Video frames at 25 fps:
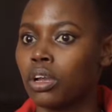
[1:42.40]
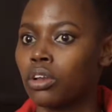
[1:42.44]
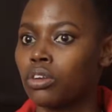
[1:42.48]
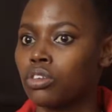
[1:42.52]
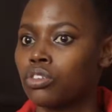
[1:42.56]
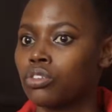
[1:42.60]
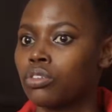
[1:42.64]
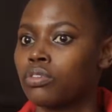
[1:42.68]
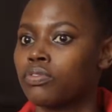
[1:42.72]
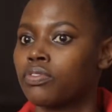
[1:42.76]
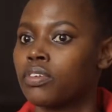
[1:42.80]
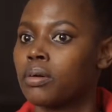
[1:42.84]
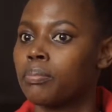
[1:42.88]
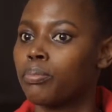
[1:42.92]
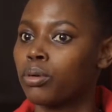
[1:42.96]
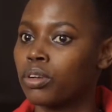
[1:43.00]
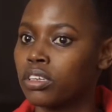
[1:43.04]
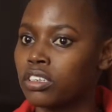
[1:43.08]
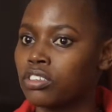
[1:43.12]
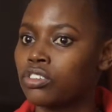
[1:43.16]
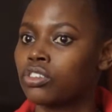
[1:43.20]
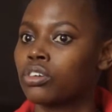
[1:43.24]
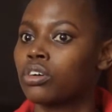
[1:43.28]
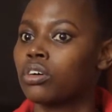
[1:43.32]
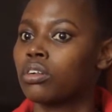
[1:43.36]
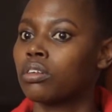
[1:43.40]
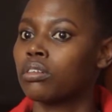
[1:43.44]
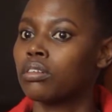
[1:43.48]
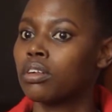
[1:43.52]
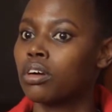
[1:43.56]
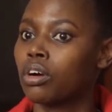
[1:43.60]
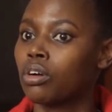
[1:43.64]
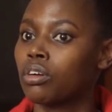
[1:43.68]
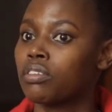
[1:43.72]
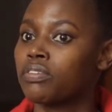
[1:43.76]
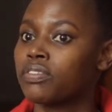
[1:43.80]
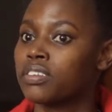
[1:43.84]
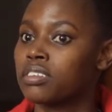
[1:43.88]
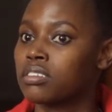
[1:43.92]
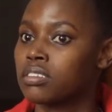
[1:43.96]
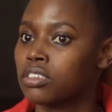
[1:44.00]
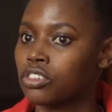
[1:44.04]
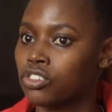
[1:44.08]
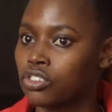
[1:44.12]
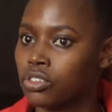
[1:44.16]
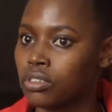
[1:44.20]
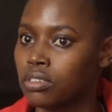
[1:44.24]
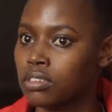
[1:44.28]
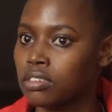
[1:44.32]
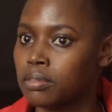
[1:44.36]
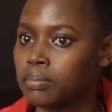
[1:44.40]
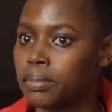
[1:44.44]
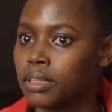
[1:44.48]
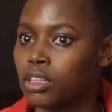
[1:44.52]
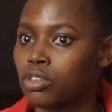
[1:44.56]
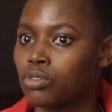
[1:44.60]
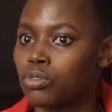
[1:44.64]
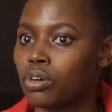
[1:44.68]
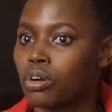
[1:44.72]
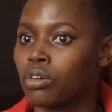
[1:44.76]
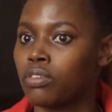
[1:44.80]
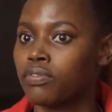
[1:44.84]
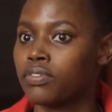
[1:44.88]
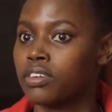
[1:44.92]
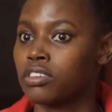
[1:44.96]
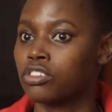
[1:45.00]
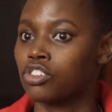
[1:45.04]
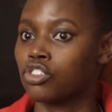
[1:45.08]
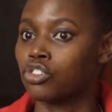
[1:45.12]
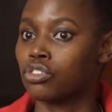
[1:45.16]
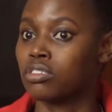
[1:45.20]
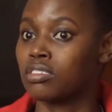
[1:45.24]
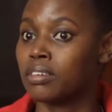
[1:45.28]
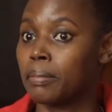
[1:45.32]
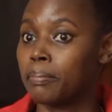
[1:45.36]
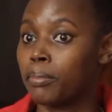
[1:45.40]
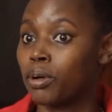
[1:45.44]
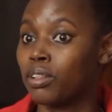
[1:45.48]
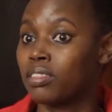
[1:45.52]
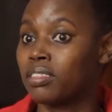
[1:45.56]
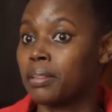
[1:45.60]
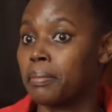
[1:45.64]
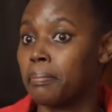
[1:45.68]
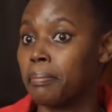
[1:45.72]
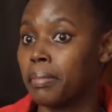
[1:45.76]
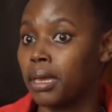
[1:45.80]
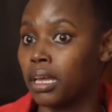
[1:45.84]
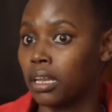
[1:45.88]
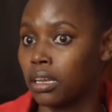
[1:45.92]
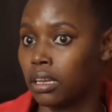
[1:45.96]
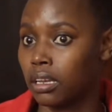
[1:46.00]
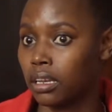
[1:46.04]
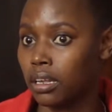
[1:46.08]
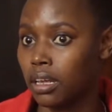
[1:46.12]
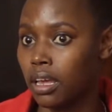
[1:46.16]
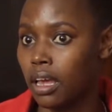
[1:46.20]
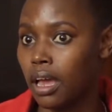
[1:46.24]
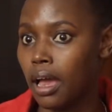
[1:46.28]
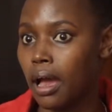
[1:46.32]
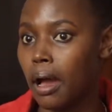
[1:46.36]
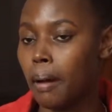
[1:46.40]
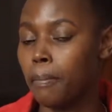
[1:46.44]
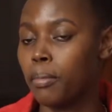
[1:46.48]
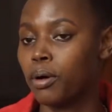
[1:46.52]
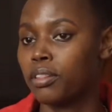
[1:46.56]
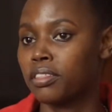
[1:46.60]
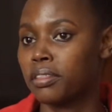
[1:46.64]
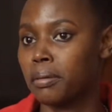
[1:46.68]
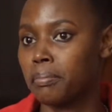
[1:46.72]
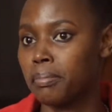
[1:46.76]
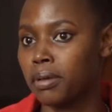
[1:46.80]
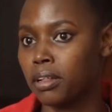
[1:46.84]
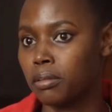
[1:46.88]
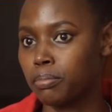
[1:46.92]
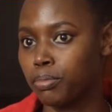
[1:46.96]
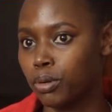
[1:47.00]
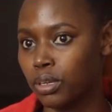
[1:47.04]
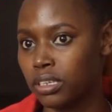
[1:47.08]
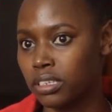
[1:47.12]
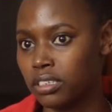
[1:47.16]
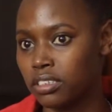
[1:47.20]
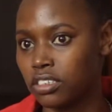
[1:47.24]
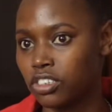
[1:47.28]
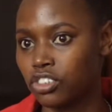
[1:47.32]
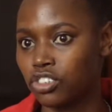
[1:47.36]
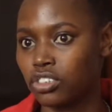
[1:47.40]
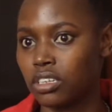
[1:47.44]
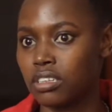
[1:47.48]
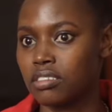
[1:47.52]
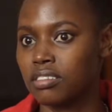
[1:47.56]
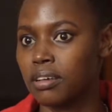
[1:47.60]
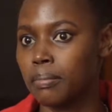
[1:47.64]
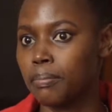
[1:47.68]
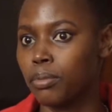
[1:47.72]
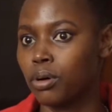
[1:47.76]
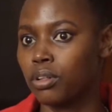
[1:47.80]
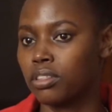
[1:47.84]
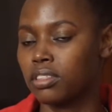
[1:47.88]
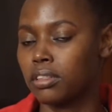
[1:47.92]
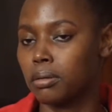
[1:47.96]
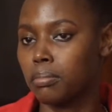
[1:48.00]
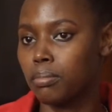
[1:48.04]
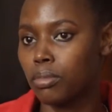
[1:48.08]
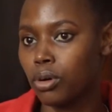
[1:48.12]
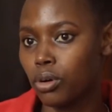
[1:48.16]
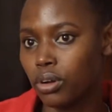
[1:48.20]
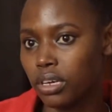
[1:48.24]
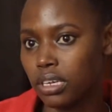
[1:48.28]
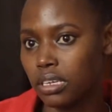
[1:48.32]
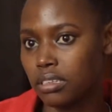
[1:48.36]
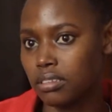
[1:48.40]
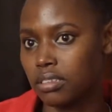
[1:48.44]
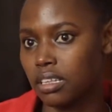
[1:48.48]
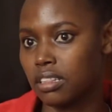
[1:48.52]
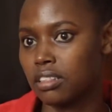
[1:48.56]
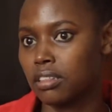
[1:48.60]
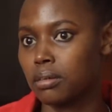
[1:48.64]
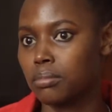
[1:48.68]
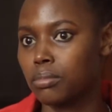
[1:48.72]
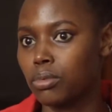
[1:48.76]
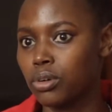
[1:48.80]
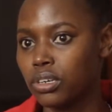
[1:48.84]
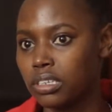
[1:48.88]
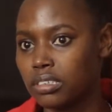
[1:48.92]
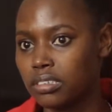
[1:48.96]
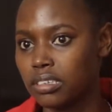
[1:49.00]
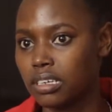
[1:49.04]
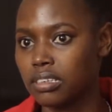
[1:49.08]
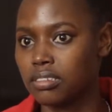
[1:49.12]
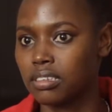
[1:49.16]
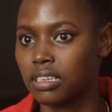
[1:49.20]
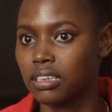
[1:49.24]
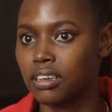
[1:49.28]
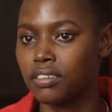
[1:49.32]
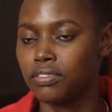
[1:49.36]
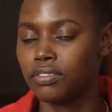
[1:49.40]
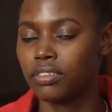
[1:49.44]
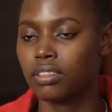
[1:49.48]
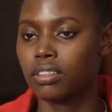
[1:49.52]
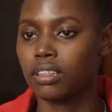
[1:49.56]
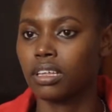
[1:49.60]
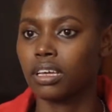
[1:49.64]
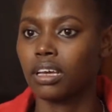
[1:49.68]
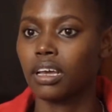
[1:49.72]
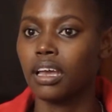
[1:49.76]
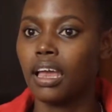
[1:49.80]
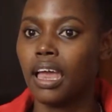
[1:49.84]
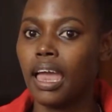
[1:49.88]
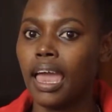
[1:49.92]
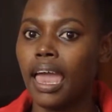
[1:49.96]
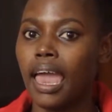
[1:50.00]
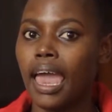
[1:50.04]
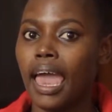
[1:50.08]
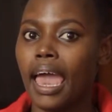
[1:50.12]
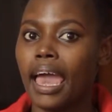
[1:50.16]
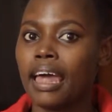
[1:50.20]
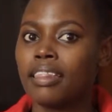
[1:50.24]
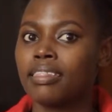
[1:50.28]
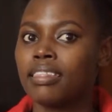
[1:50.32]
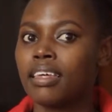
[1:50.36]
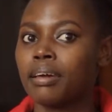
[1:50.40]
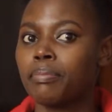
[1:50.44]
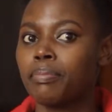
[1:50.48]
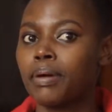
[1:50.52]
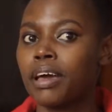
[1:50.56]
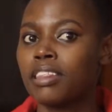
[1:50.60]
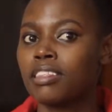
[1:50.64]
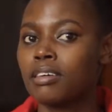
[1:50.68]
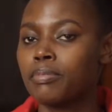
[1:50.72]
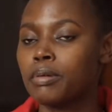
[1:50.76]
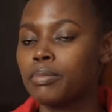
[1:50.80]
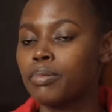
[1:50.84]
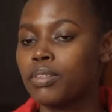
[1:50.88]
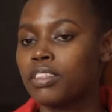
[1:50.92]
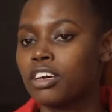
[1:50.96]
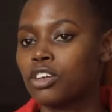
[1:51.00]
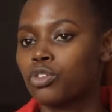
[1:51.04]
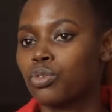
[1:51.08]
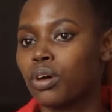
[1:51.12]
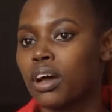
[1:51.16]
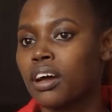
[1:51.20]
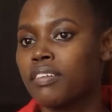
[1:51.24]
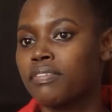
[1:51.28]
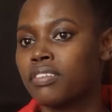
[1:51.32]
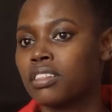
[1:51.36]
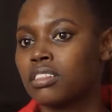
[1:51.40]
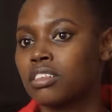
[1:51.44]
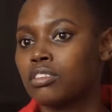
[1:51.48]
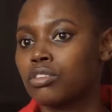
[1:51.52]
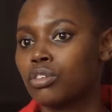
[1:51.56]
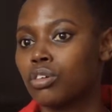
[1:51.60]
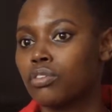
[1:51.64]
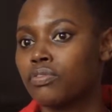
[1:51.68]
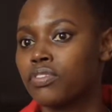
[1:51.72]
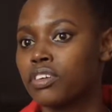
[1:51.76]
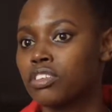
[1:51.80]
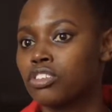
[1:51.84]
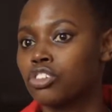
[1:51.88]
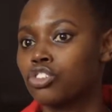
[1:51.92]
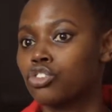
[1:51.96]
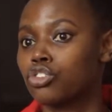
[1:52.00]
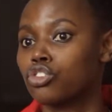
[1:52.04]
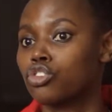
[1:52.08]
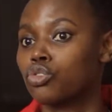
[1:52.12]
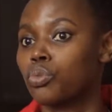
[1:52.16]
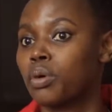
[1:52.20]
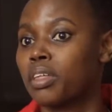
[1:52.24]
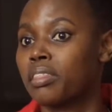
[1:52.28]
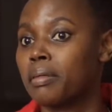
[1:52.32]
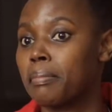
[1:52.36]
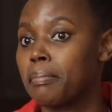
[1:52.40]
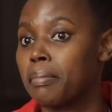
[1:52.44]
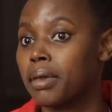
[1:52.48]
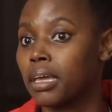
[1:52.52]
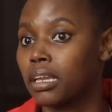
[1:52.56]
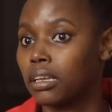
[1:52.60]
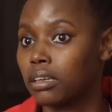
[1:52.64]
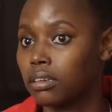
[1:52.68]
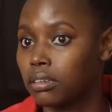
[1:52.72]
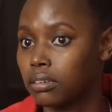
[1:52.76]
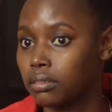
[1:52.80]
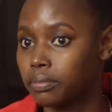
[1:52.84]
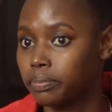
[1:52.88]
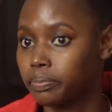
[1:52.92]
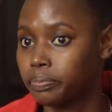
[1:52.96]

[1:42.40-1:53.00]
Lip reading: lot of political conversations, but these were conversations about the men, about the male politicians, about the Mois and the Moites and everything. And the people that were having these conversations were the men.